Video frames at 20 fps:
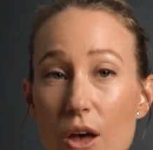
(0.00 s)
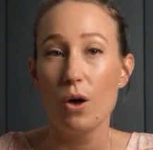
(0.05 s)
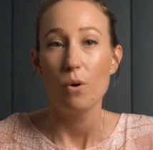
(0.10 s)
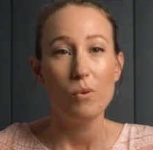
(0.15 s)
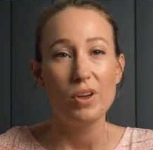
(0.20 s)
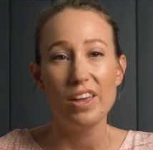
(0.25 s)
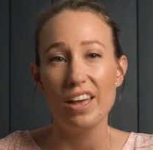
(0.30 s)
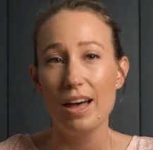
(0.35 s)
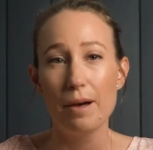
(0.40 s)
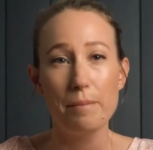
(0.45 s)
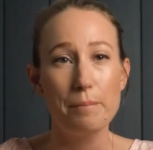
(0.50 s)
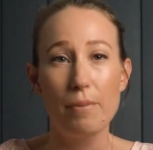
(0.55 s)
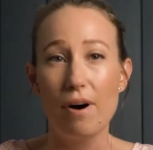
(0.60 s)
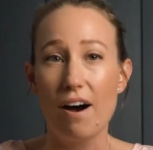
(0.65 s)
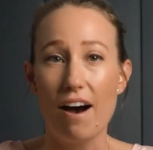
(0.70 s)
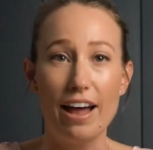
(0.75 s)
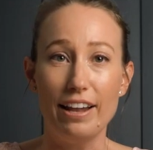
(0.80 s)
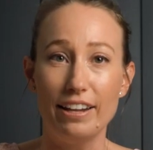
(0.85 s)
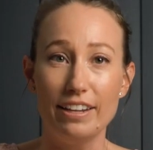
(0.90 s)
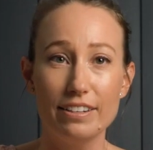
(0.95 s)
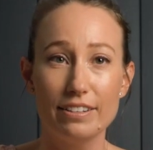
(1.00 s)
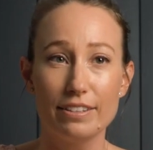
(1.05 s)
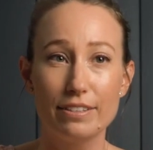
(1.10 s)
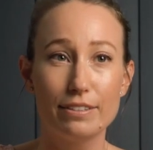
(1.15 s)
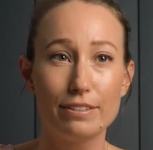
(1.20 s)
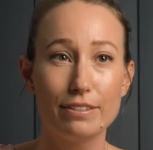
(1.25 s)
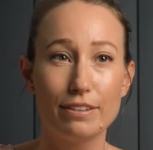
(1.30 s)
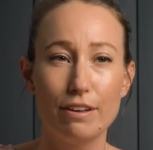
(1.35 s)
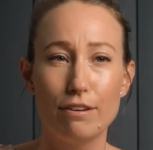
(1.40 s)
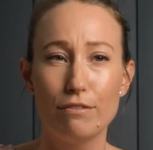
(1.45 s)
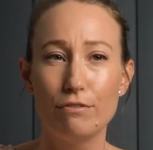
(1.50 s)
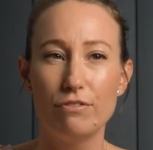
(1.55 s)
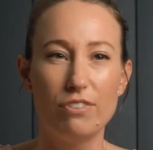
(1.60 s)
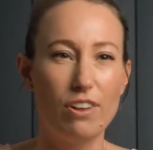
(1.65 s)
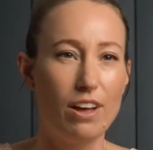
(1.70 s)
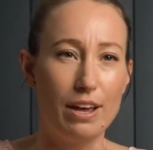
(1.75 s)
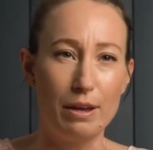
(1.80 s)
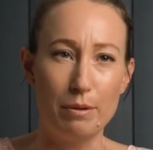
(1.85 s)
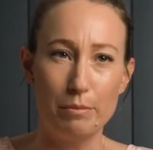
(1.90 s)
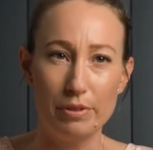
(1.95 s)
We aren't pilots
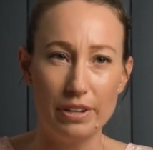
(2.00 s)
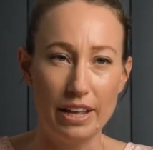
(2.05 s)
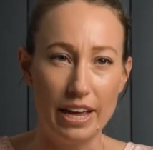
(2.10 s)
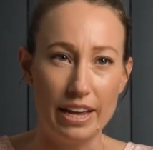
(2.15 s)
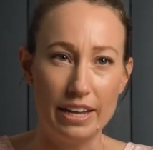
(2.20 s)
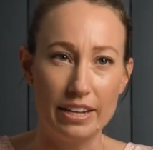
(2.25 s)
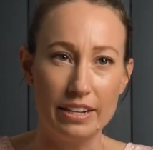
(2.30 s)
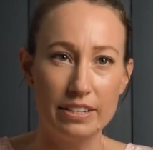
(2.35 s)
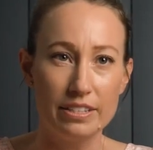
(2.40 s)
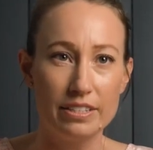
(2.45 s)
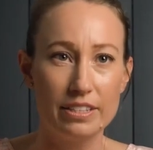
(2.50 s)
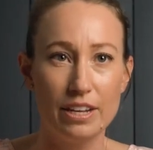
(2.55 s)
flying planes,